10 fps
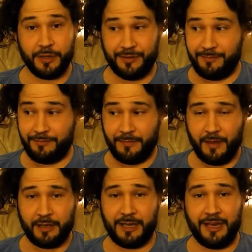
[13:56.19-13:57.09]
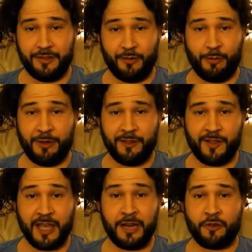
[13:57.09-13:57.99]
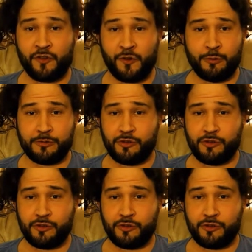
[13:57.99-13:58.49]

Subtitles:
But Keith Thurman's in a suit,